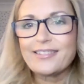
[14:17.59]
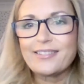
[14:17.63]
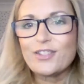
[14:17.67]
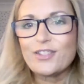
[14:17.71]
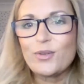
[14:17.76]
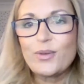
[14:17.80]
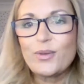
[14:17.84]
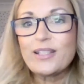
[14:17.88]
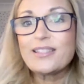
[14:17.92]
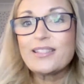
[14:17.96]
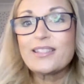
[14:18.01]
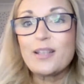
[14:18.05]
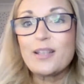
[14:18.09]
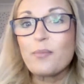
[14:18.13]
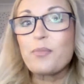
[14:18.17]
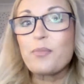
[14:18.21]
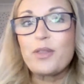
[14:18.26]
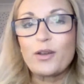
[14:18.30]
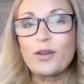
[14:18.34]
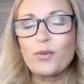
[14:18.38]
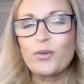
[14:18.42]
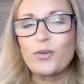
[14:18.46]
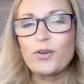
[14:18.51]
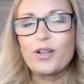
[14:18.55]
doing
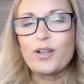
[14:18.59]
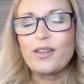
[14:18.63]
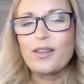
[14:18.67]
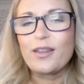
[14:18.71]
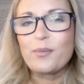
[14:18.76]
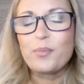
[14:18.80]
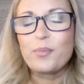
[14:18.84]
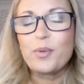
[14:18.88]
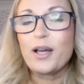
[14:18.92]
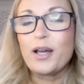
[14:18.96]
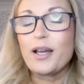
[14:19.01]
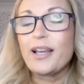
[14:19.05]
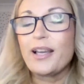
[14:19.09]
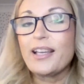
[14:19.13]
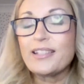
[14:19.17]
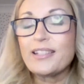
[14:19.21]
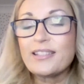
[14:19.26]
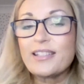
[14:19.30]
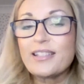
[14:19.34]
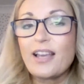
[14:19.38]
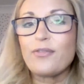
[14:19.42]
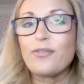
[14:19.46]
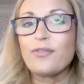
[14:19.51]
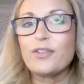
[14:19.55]
something or another, but it
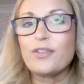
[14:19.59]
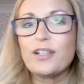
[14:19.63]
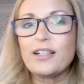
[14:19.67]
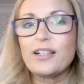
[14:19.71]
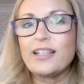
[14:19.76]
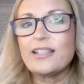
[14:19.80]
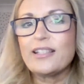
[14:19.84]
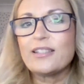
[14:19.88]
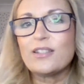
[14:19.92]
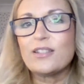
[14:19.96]
definitely